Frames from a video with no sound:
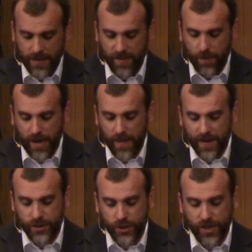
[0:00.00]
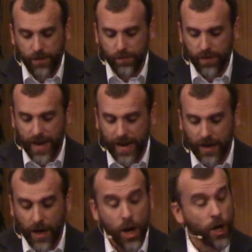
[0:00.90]
They've been on that ship,
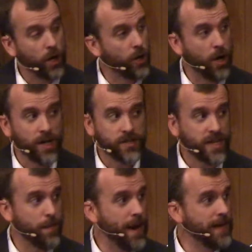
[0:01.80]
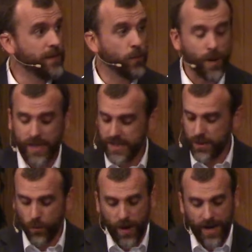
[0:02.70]
and God's commanded the winds
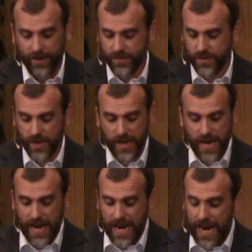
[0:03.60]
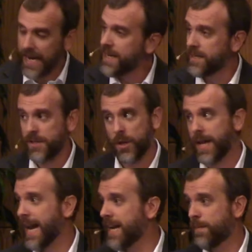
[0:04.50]
and the waves, and it doesn't look
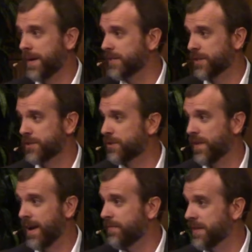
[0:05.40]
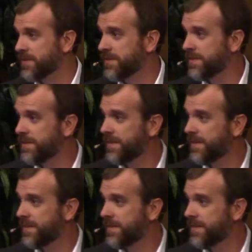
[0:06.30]
like anybody's going to survive this.